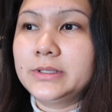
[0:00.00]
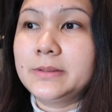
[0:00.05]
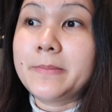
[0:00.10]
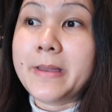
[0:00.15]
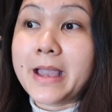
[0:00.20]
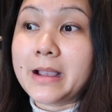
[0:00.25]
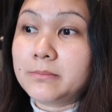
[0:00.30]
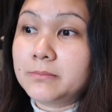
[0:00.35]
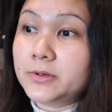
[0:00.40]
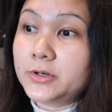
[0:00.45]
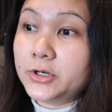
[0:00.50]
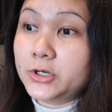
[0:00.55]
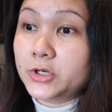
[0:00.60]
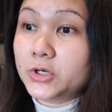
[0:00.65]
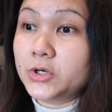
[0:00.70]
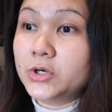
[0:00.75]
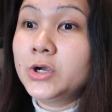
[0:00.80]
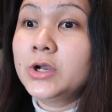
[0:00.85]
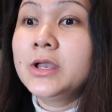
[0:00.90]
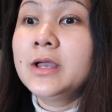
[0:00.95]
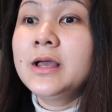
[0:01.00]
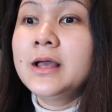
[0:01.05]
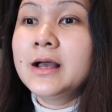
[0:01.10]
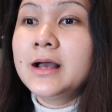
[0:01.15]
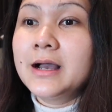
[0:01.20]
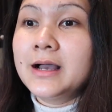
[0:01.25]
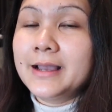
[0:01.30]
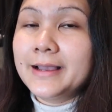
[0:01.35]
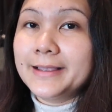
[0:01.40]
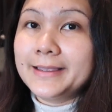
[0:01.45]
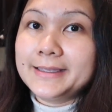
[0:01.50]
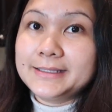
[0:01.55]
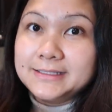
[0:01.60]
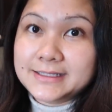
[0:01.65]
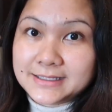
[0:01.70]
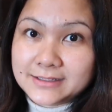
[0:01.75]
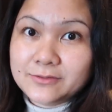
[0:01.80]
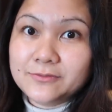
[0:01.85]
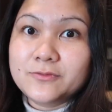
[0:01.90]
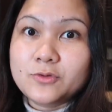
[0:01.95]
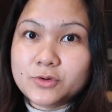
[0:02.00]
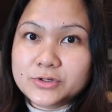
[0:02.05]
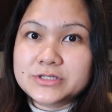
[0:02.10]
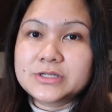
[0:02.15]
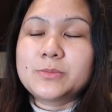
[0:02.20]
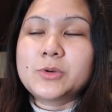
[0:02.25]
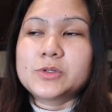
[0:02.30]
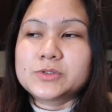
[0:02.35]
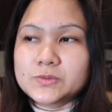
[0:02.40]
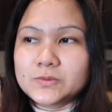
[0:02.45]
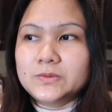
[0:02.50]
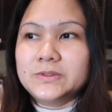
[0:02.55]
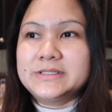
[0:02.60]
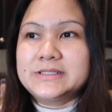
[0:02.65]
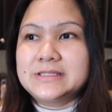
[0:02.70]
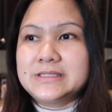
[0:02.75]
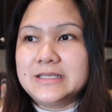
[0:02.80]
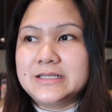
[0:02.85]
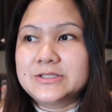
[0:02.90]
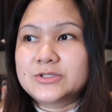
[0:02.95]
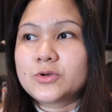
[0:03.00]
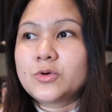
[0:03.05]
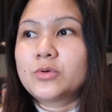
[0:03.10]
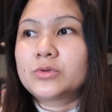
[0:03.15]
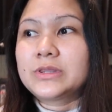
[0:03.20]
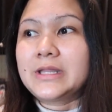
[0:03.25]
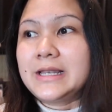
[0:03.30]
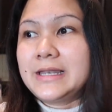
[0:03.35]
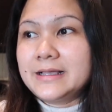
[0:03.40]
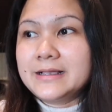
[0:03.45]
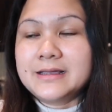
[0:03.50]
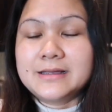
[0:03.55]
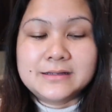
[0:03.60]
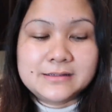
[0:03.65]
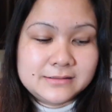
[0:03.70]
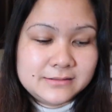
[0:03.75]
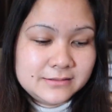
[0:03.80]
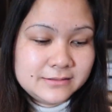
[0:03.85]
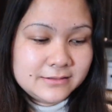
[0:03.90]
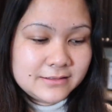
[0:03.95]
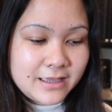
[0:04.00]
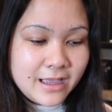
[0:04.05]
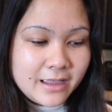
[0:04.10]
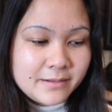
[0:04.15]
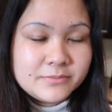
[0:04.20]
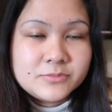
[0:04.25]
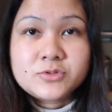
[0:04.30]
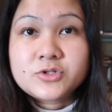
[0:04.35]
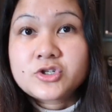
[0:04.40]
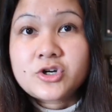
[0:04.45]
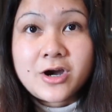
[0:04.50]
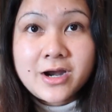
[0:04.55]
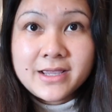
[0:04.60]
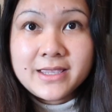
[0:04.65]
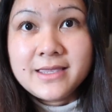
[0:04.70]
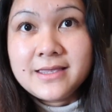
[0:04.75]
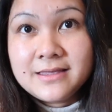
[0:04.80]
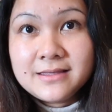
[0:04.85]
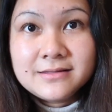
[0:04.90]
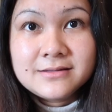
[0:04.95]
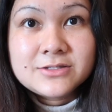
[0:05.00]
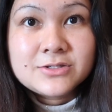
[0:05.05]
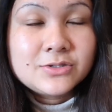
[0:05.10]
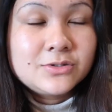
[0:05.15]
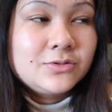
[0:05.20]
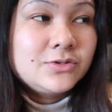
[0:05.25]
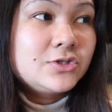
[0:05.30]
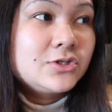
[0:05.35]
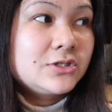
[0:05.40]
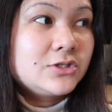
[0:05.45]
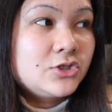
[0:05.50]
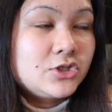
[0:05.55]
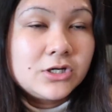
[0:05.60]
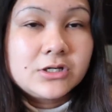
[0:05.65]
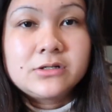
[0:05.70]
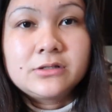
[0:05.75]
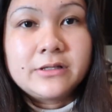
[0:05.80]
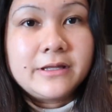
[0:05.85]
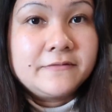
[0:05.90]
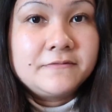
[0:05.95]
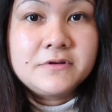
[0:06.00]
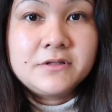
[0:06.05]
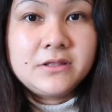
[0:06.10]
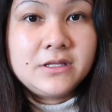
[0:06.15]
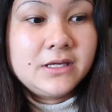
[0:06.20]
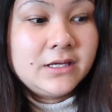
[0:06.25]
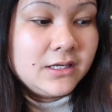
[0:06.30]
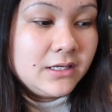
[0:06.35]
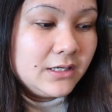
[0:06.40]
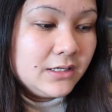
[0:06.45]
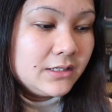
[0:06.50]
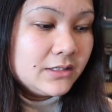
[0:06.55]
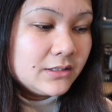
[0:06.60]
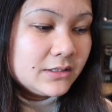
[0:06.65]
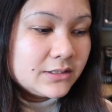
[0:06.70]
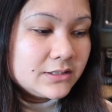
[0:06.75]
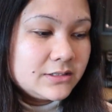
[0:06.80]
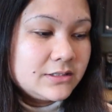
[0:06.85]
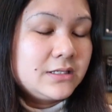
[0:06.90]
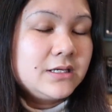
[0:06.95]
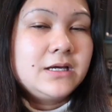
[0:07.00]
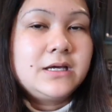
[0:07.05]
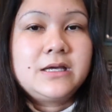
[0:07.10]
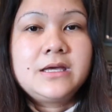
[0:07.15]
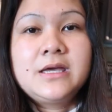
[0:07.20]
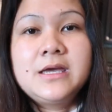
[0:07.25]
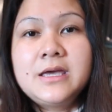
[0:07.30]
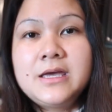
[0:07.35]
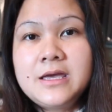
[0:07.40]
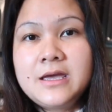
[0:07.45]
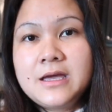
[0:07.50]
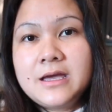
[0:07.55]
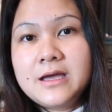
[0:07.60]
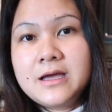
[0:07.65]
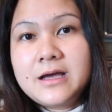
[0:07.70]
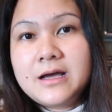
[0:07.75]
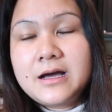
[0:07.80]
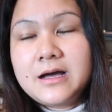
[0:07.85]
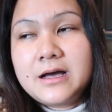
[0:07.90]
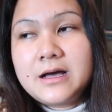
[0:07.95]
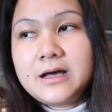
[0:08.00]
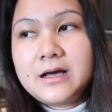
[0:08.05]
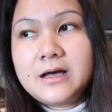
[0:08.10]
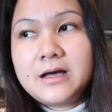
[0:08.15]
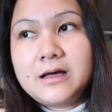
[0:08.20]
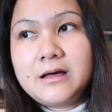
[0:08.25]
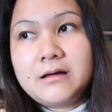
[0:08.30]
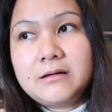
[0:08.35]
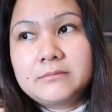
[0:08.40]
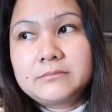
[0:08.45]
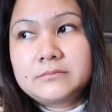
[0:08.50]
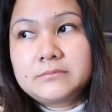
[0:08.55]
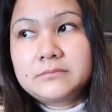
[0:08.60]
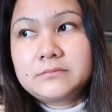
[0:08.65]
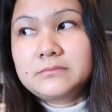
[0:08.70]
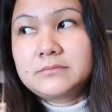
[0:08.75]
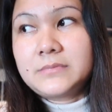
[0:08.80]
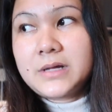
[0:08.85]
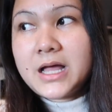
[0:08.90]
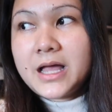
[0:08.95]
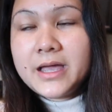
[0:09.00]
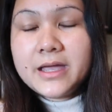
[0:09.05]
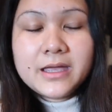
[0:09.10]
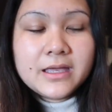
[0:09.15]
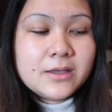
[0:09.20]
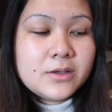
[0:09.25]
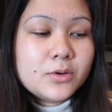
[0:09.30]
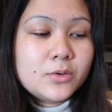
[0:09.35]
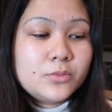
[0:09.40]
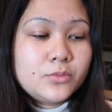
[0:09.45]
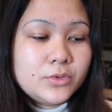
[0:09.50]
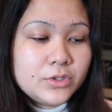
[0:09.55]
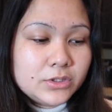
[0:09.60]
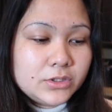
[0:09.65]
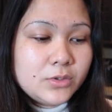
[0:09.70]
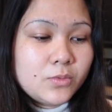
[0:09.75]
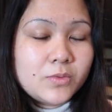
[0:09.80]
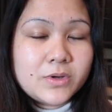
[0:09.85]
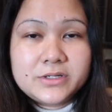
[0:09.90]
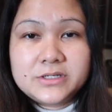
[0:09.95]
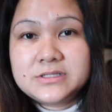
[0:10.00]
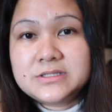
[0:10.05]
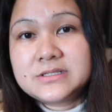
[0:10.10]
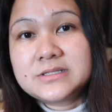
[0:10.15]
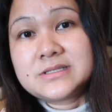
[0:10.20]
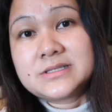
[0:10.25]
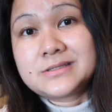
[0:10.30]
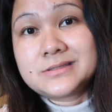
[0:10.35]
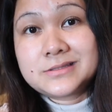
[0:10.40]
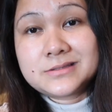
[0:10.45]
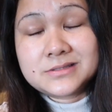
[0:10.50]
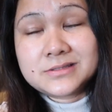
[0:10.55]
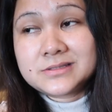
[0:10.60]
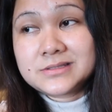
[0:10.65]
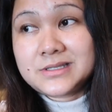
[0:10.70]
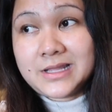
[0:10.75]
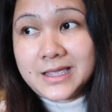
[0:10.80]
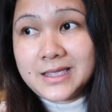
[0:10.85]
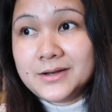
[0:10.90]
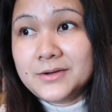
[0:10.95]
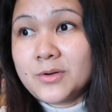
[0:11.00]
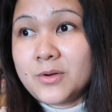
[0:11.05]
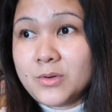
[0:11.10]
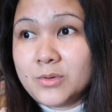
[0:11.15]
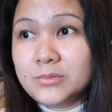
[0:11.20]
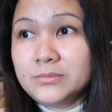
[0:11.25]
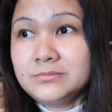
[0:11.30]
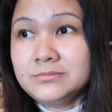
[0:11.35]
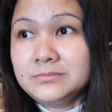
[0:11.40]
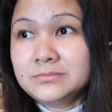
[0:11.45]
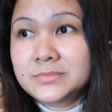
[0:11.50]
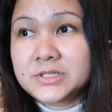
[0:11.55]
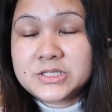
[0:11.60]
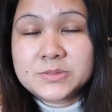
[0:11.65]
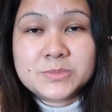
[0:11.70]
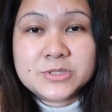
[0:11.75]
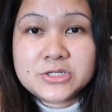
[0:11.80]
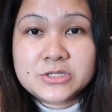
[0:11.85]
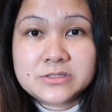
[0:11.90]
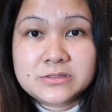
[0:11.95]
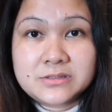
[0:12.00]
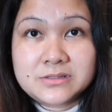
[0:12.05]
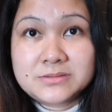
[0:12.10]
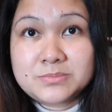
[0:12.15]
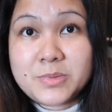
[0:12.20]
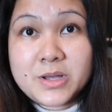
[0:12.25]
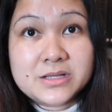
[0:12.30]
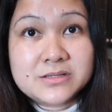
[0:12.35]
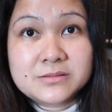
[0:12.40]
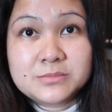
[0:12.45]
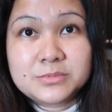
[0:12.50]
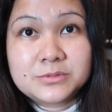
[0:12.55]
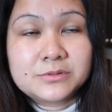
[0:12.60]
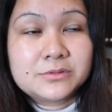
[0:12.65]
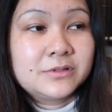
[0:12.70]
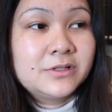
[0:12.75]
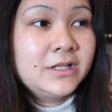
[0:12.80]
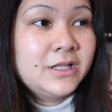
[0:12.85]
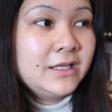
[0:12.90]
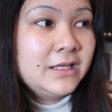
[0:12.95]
the back burner. And then of course I'm also listing. So talagang I'm trying to just juggle everything in kasi I really wanted to stay at home as much as possible,